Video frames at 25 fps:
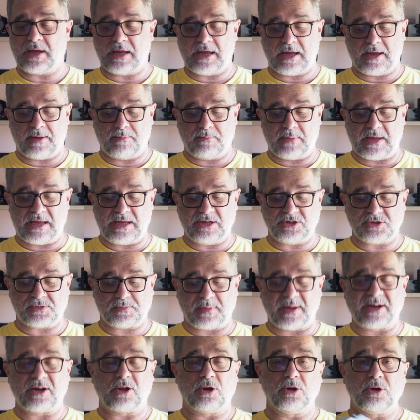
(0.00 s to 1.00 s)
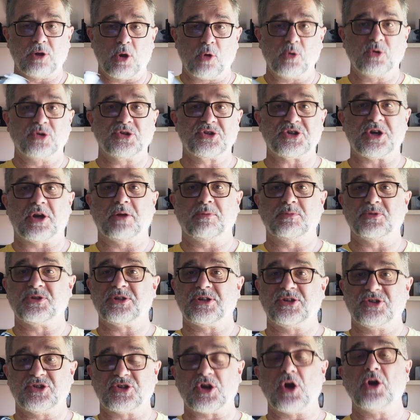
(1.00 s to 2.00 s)
Um, it's been a long time
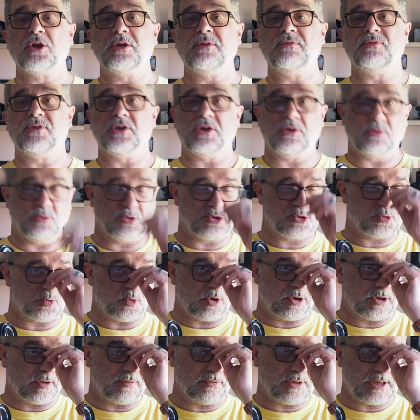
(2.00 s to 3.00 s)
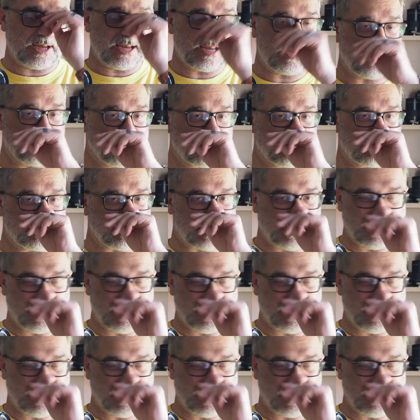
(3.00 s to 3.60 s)
since I've used one of these,